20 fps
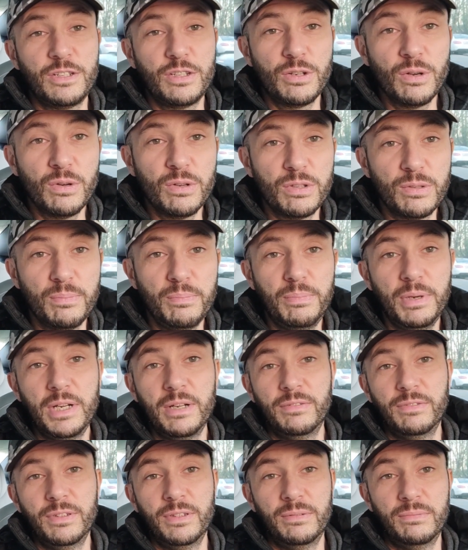shows a bit
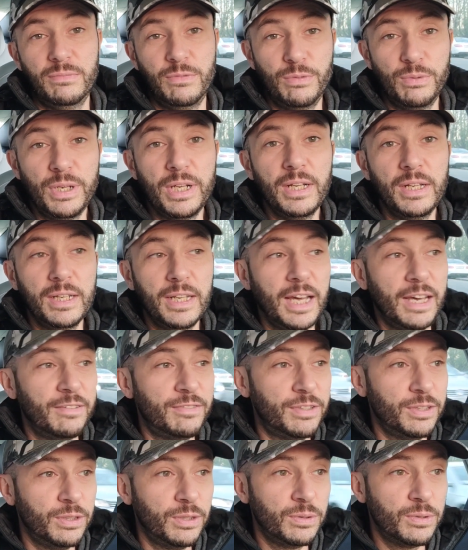of the real
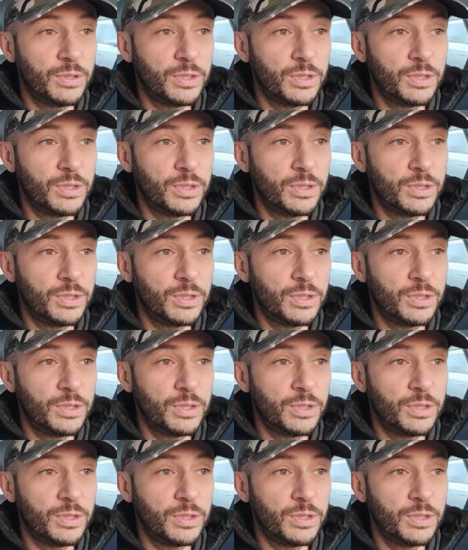life, you know.